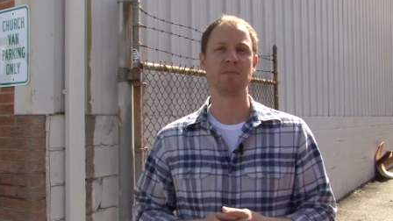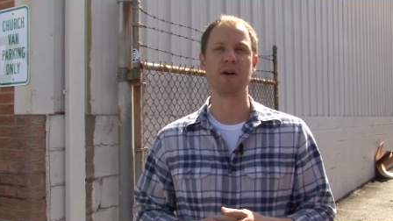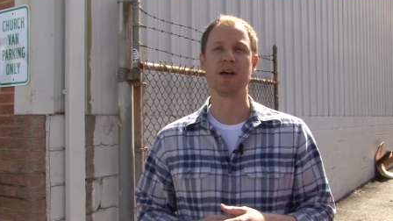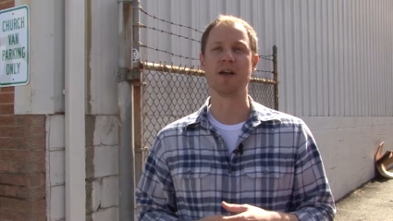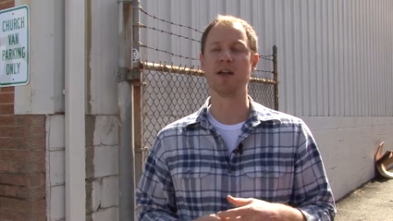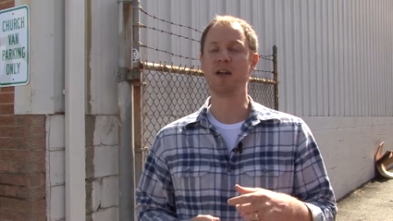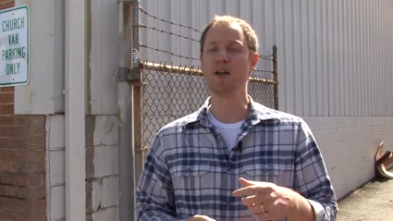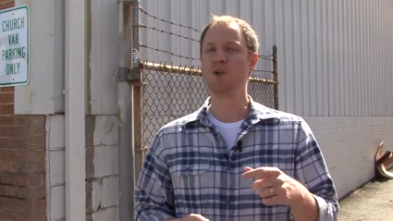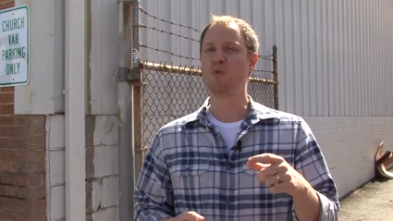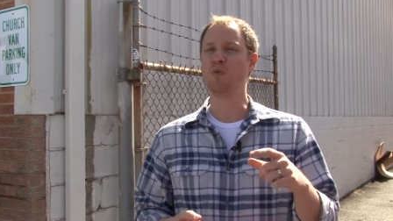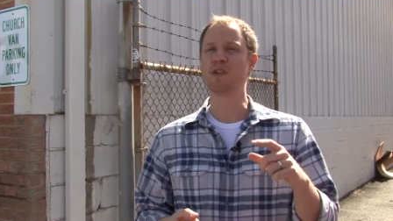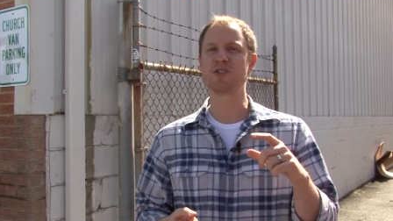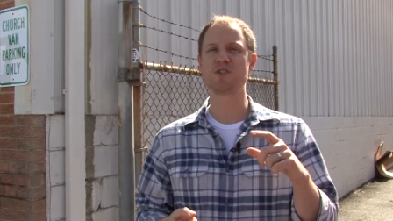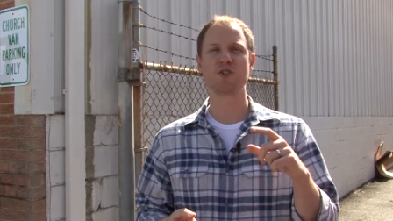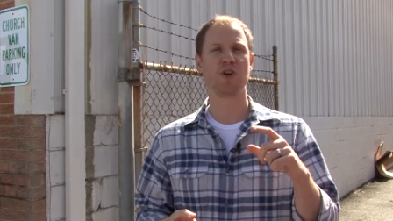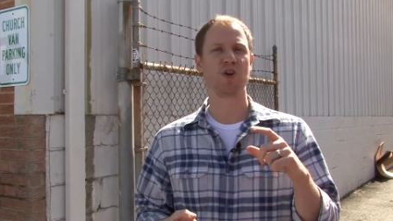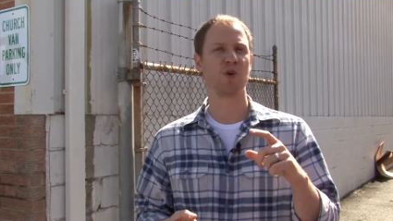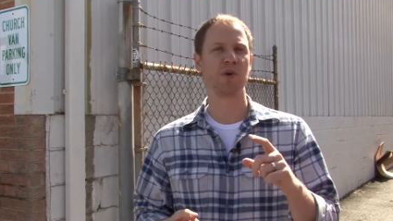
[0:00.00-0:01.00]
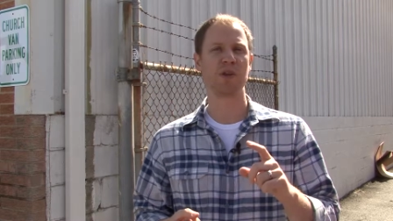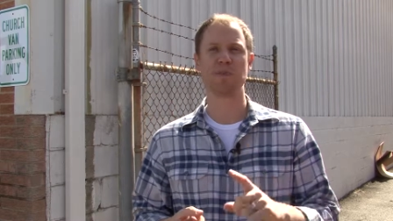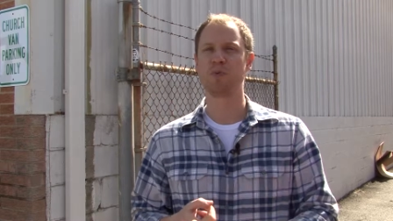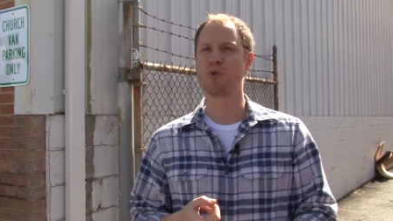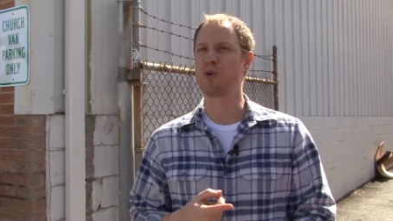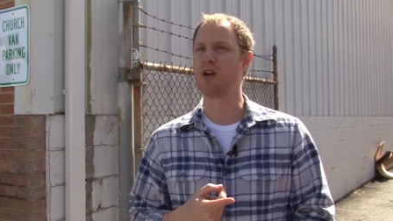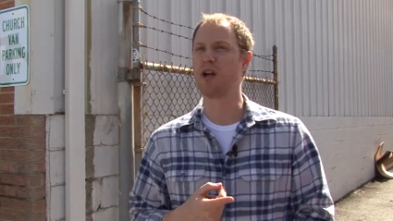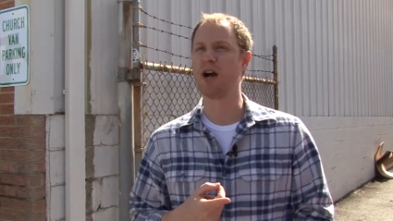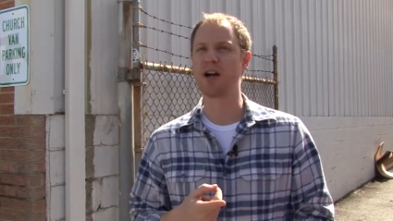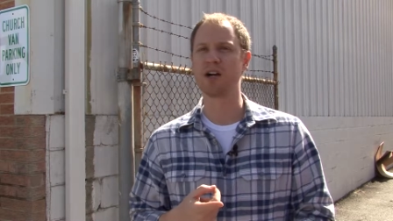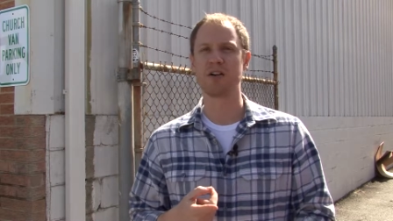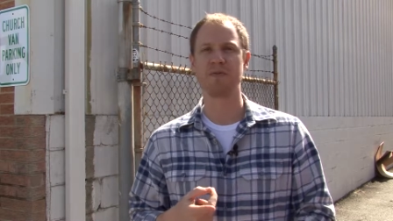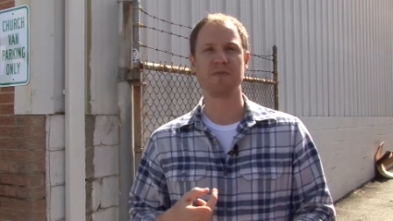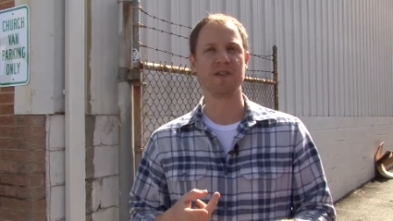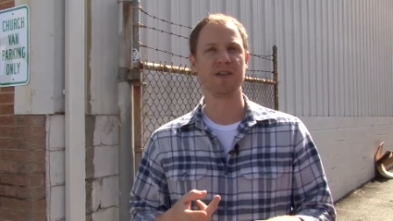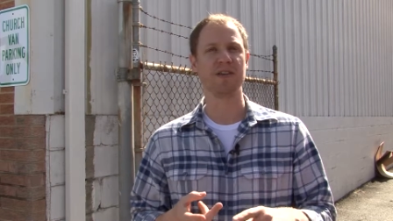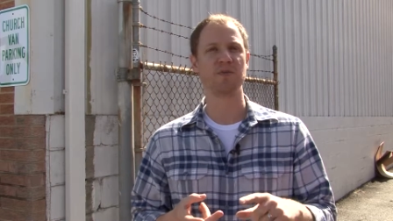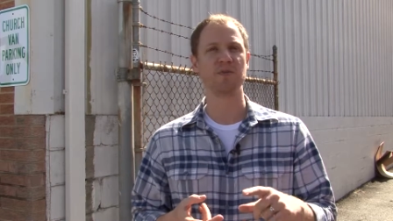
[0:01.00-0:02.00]
but we struggle with
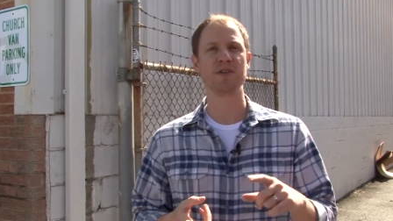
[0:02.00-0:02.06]
pornography,